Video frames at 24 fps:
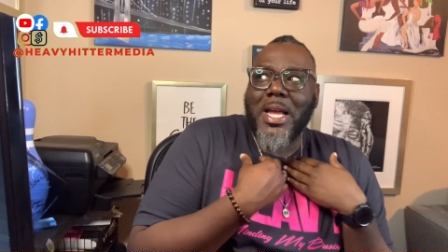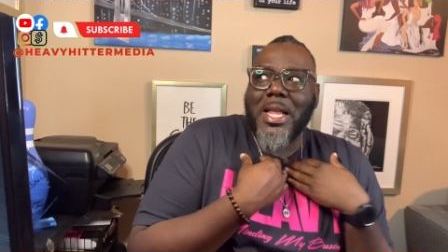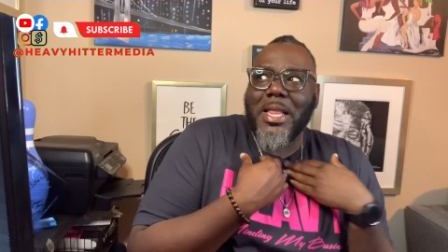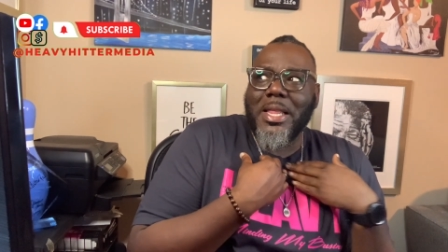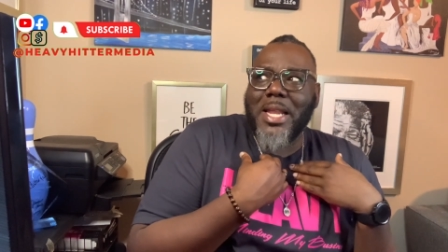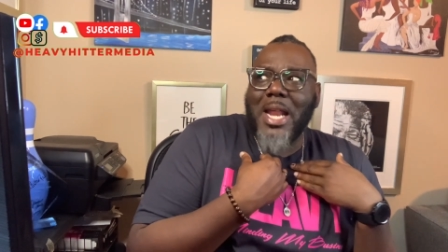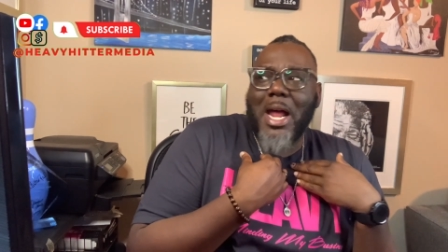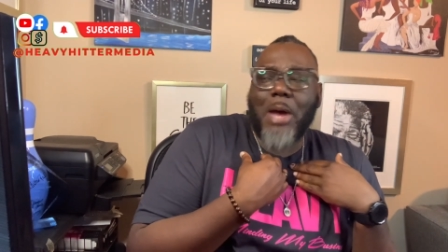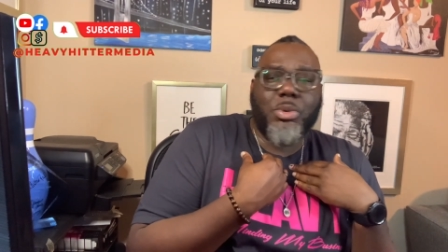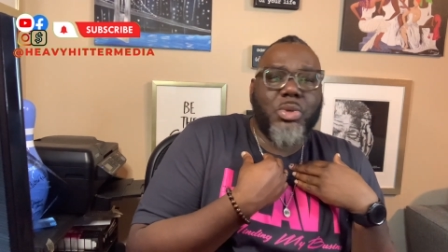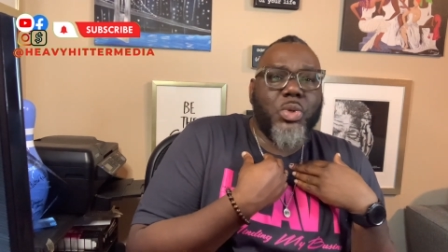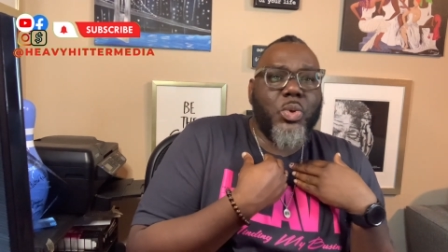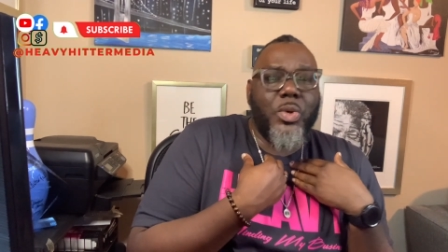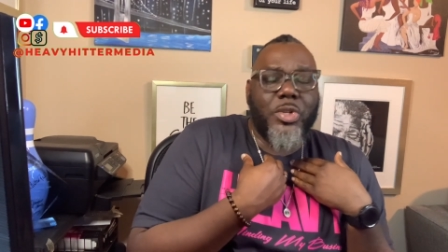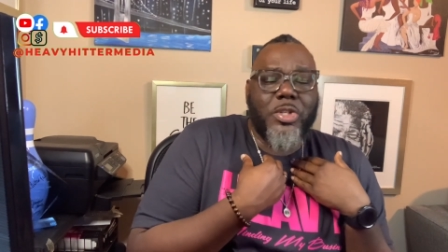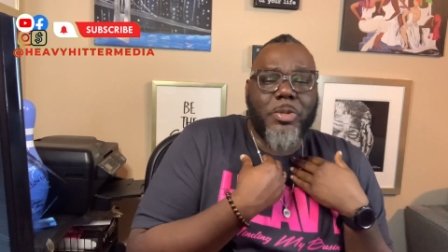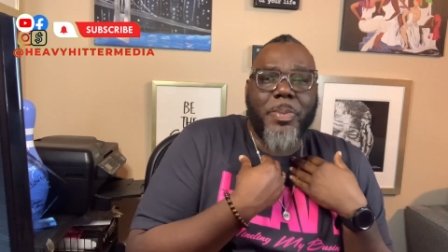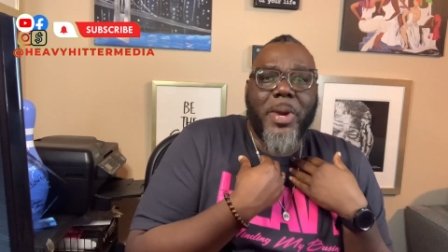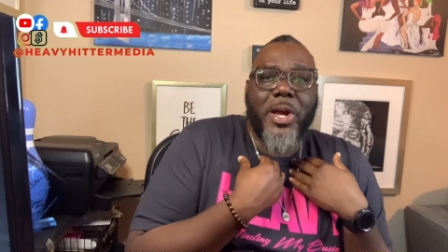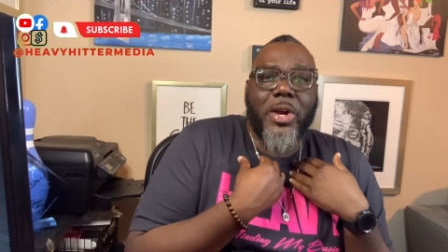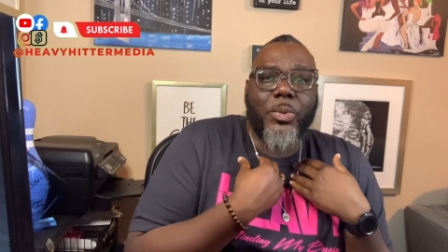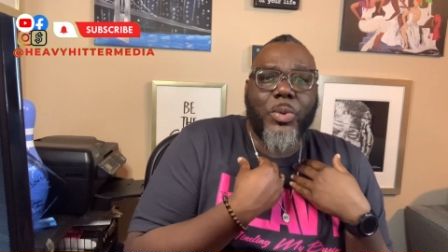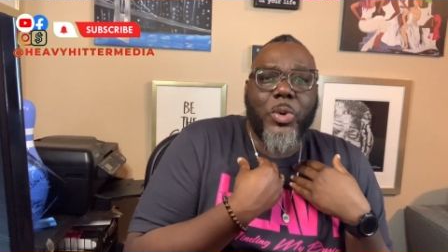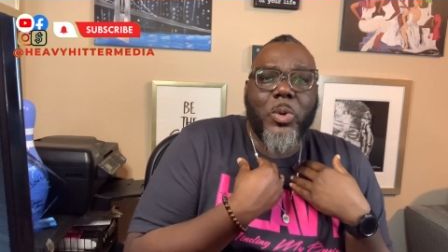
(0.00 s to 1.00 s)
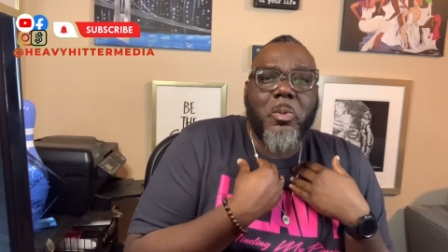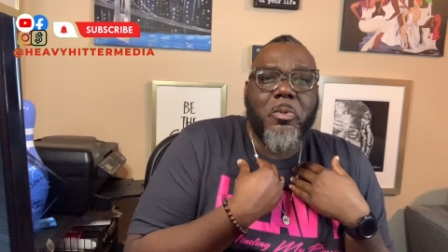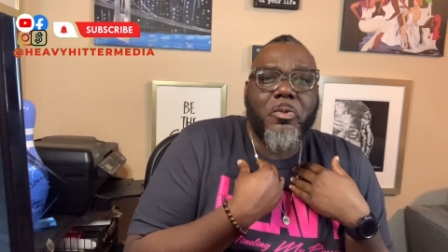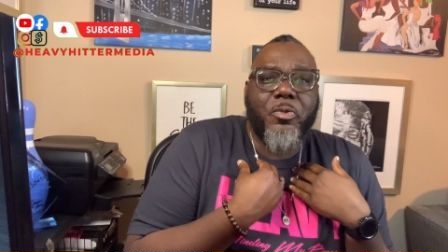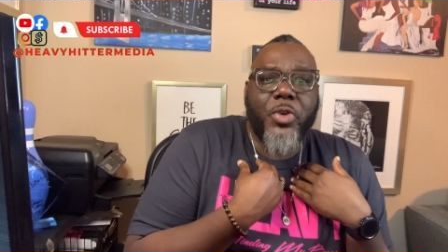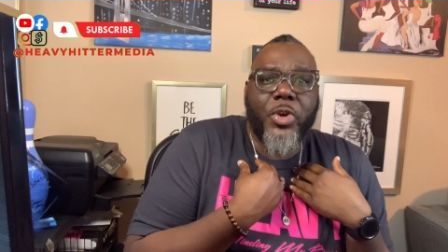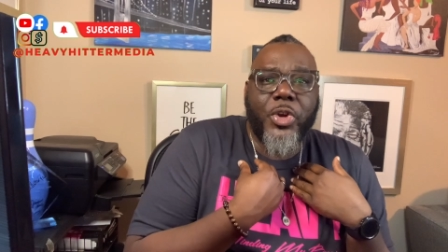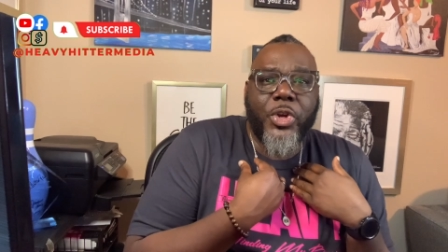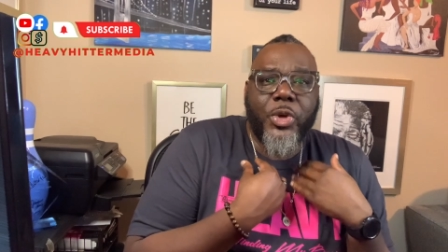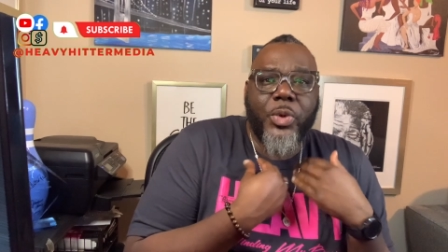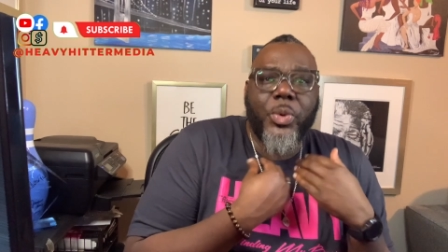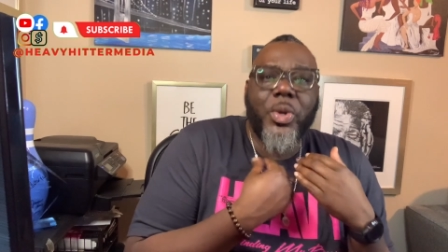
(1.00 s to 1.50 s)
that I was going to make room
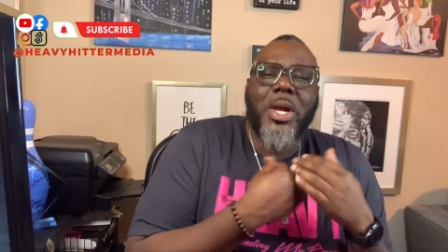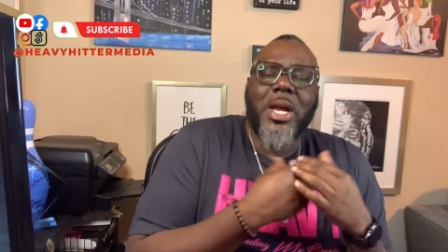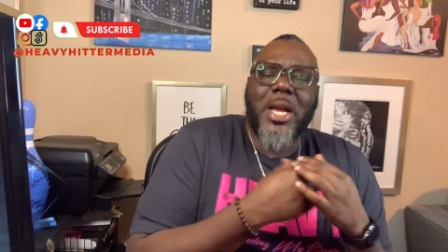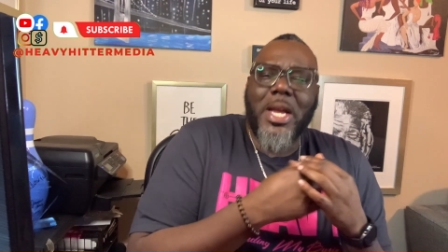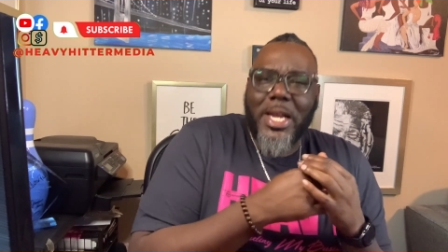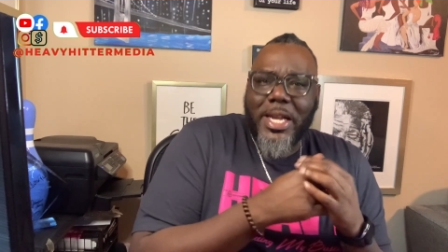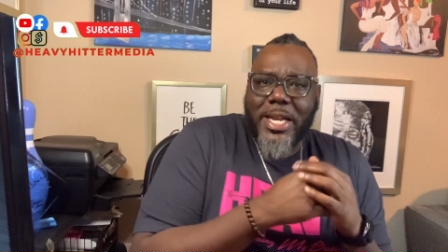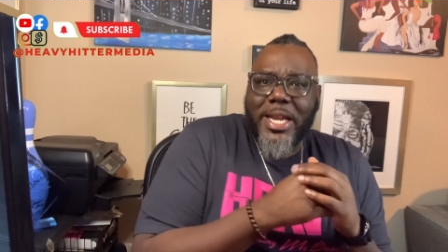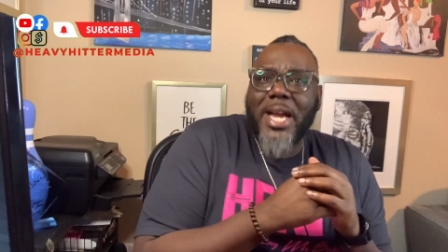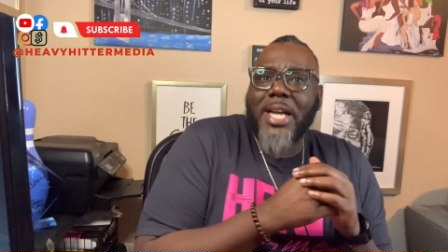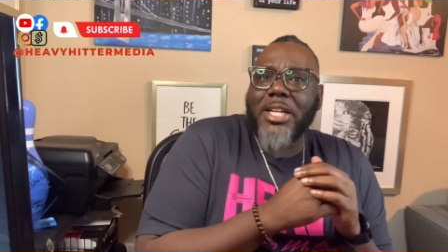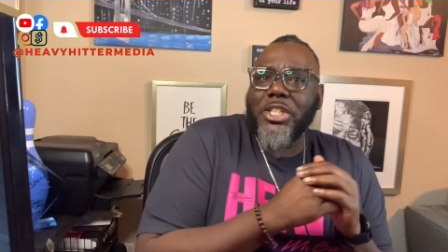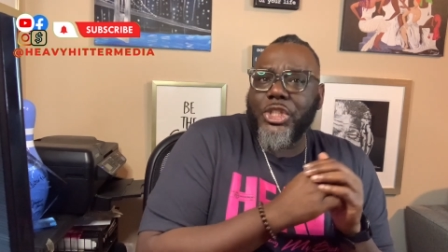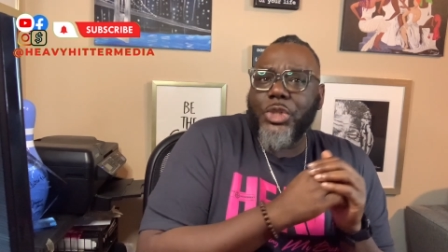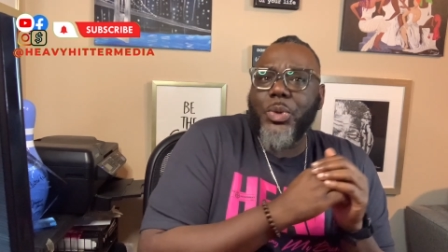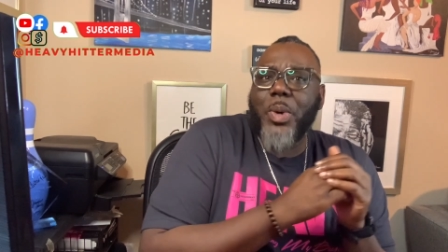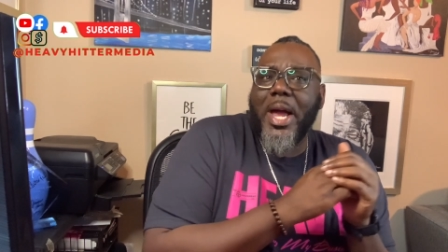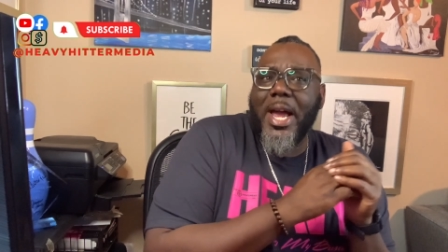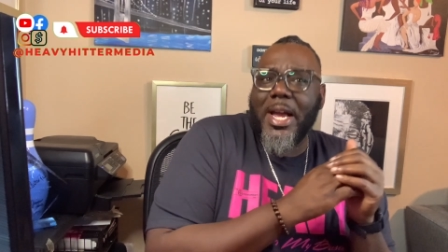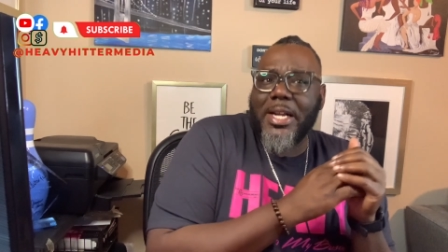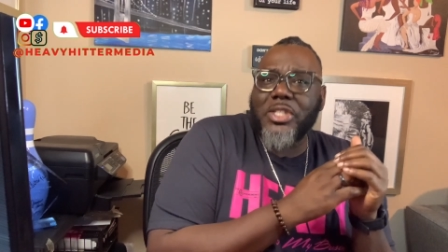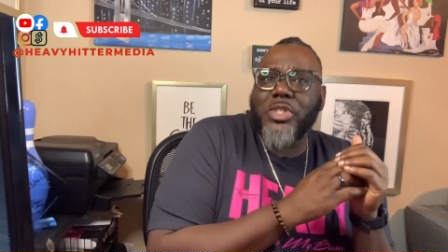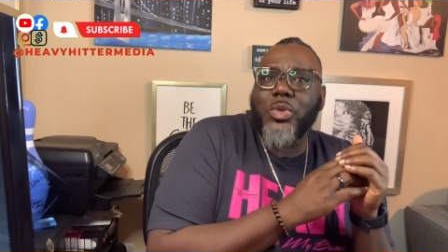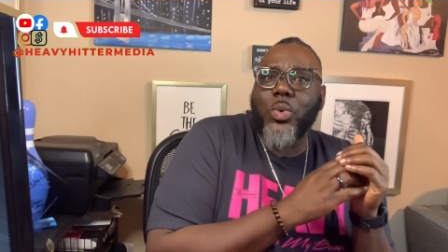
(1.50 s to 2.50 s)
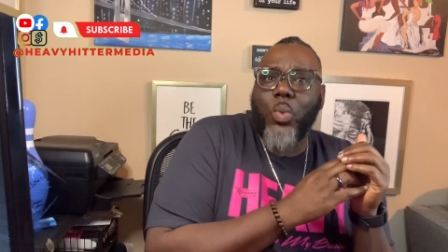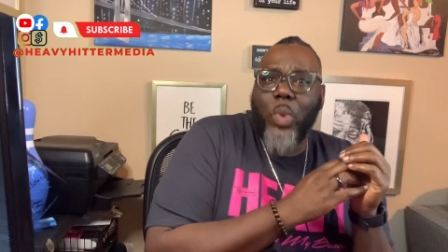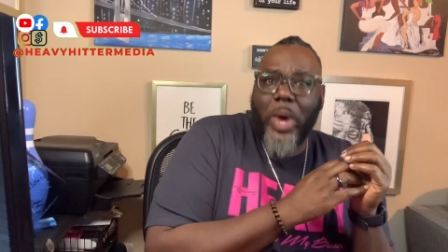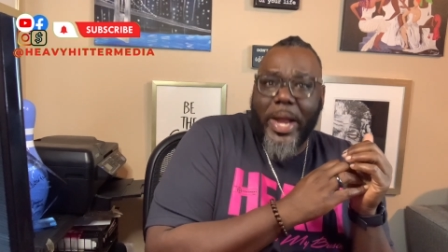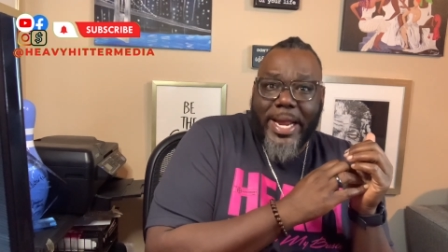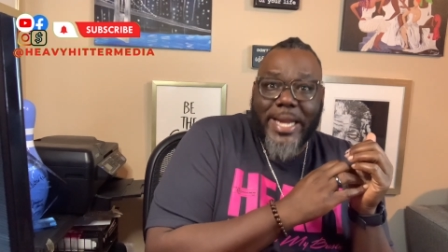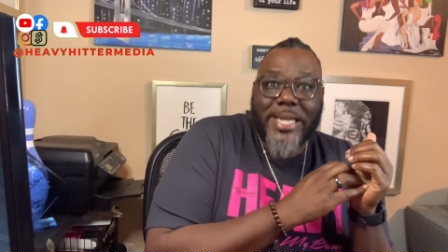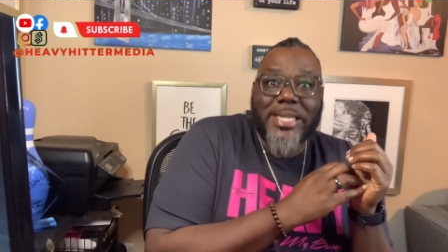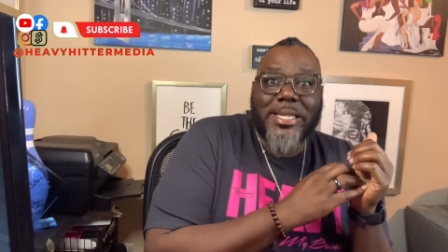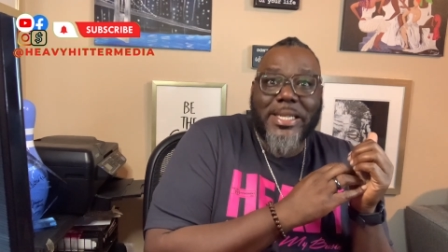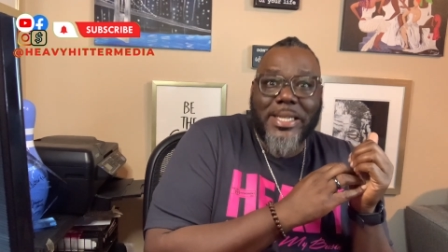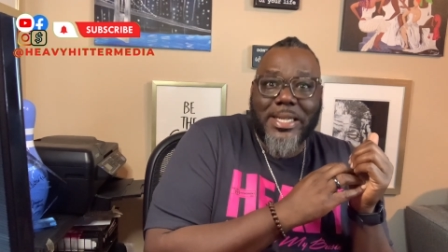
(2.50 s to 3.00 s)
for you. Yes, you had to
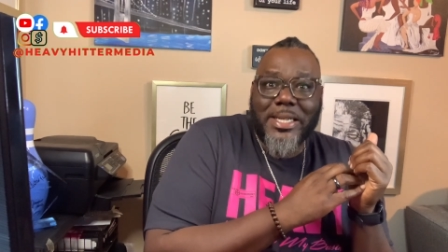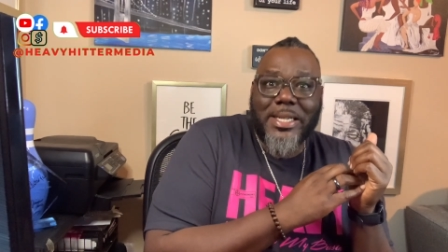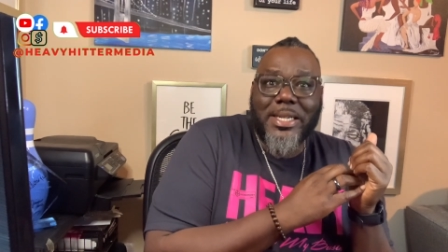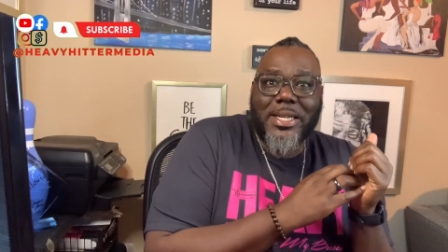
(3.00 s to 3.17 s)
wait.